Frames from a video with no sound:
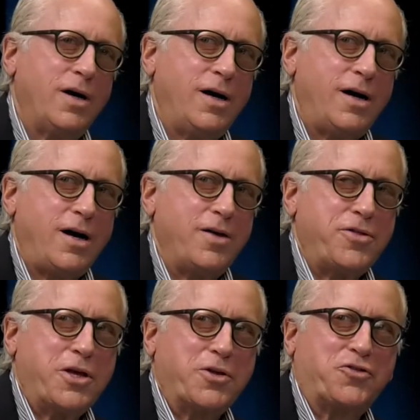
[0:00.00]
I
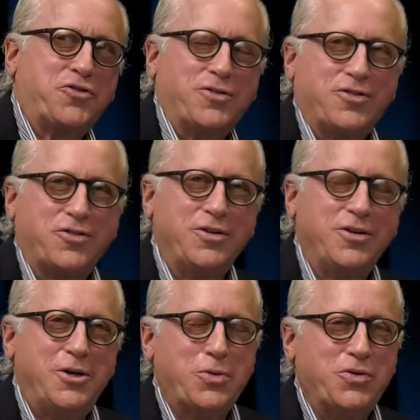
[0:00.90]
think it's
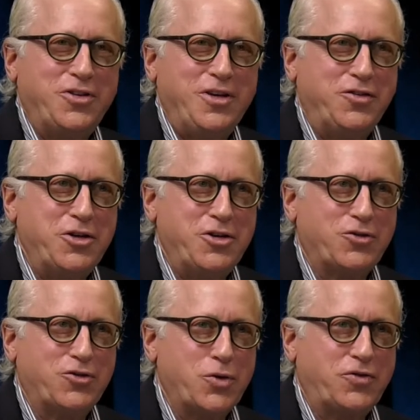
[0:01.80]
easy to
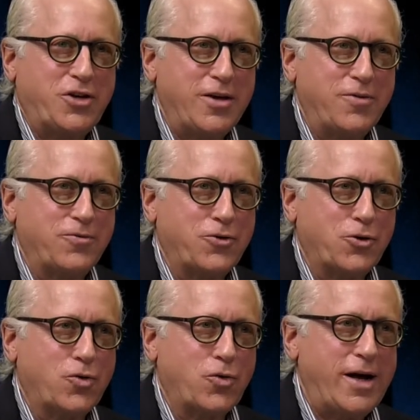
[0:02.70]
sort of take for
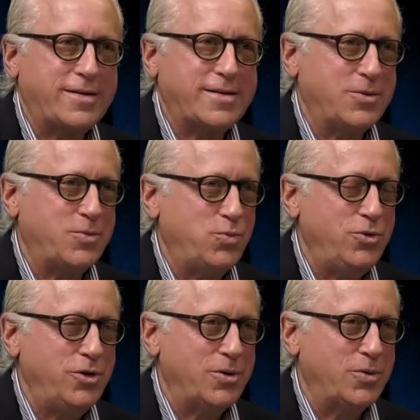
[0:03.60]
granted,
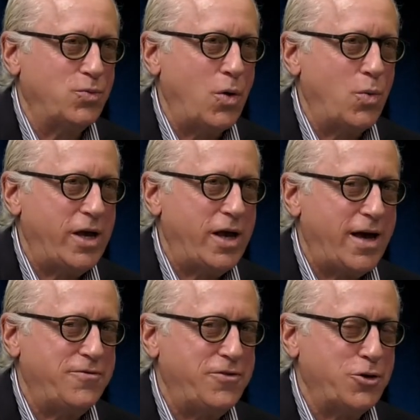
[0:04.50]
what we
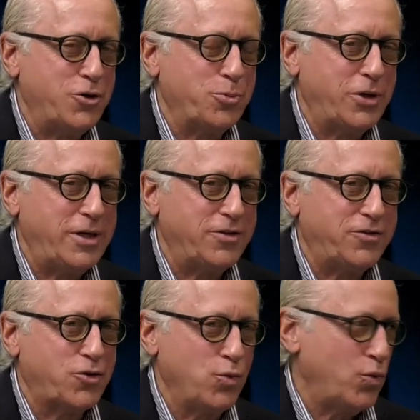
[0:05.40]
have here, but
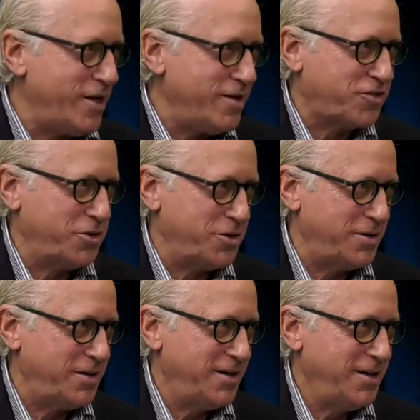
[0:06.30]
it's the reason
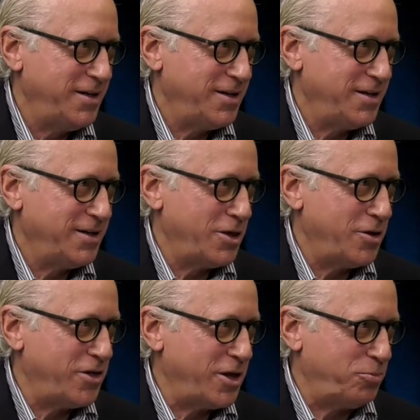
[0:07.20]

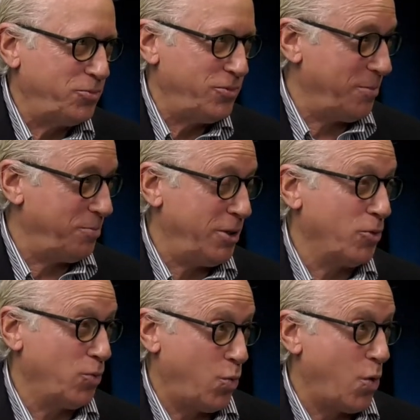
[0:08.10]
that
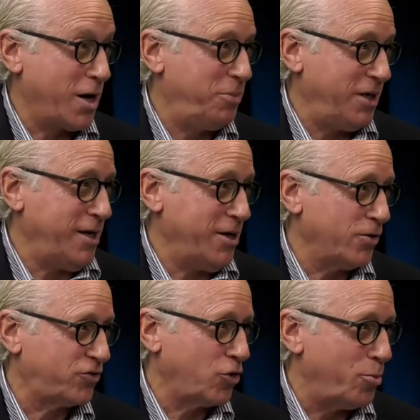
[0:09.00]
people want to be
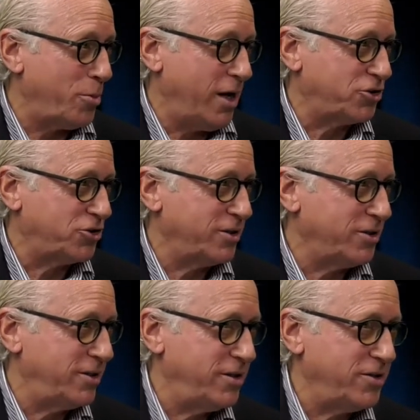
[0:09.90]
here so much.
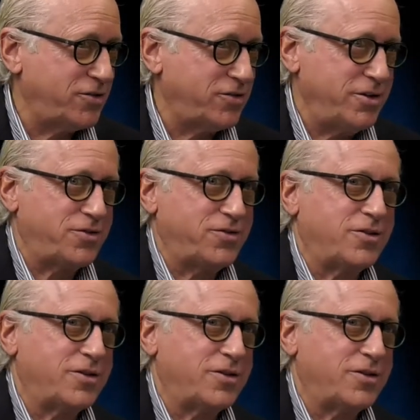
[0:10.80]
It's